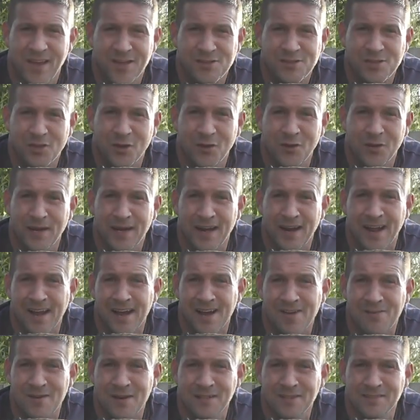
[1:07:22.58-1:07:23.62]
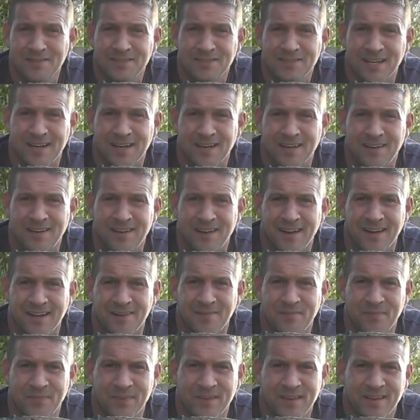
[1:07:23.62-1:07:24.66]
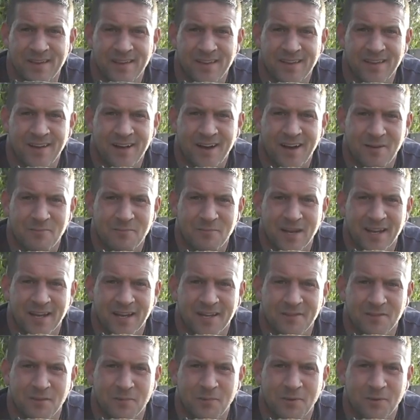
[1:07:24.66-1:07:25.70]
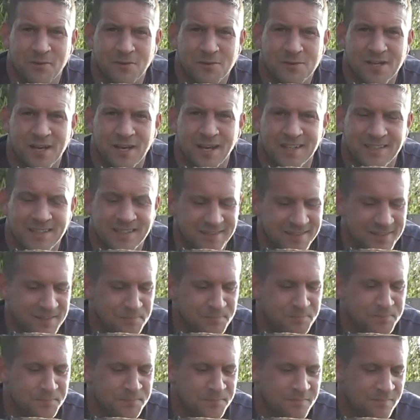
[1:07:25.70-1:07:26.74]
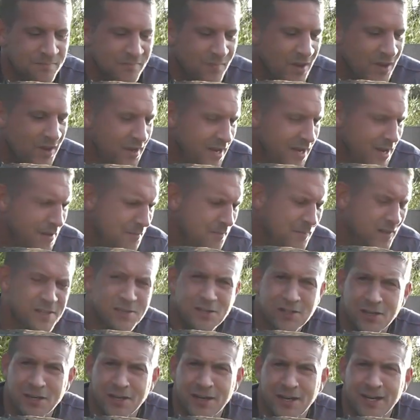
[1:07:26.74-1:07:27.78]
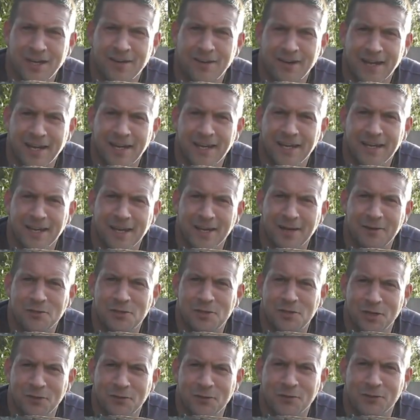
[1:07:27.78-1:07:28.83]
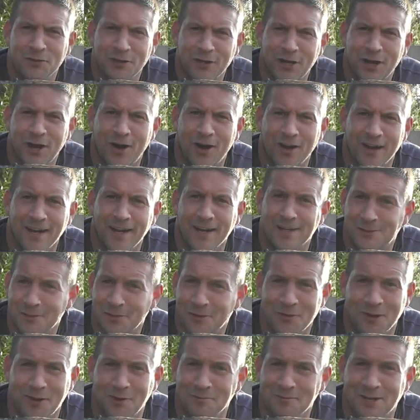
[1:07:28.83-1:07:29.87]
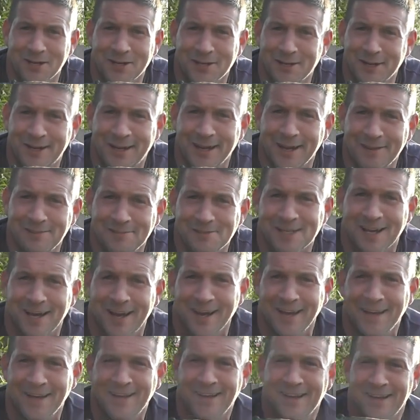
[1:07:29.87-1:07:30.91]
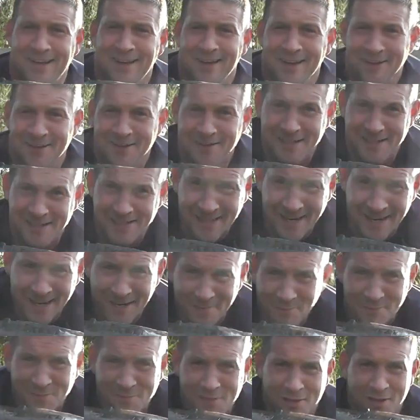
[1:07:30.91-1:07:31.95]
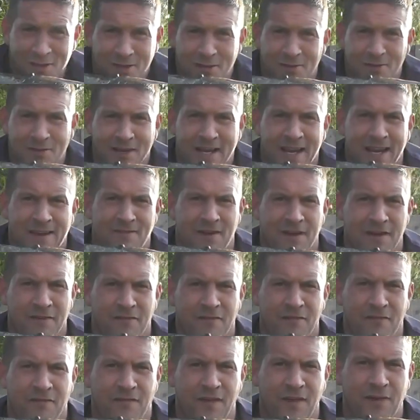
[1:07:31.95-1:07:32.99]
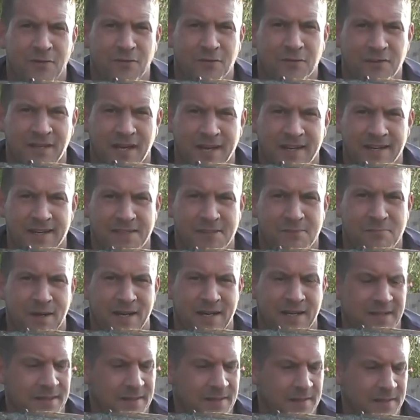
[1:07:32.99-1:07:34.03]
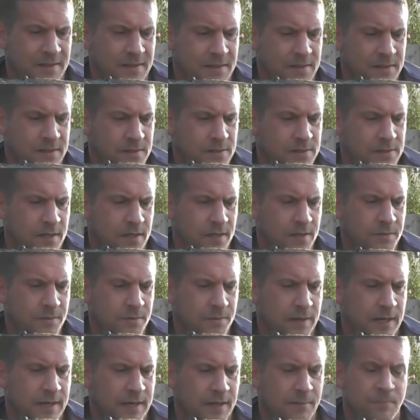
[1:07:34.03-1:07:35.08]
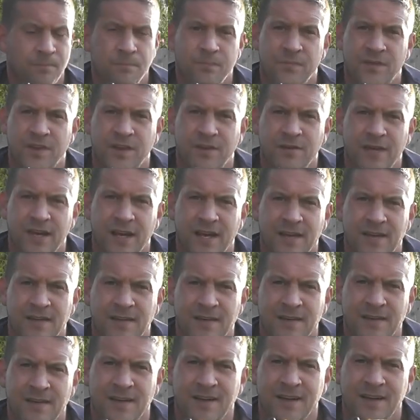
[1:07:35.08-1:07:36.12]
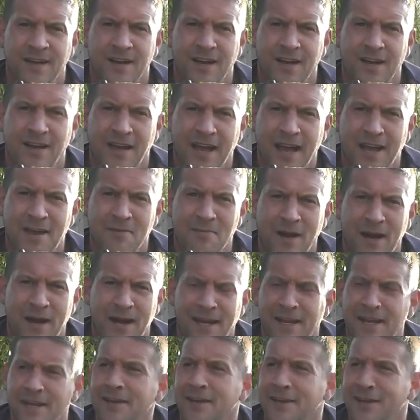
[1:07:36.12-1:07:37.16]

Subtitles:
2 in an hour, something like that. Unbelievable. So, yeah, we're certainly liking the old tuna and garlic. That's all I'm going to keep saying, because it's absolutely having a field day, this bait. So, so yeah, going to get him back.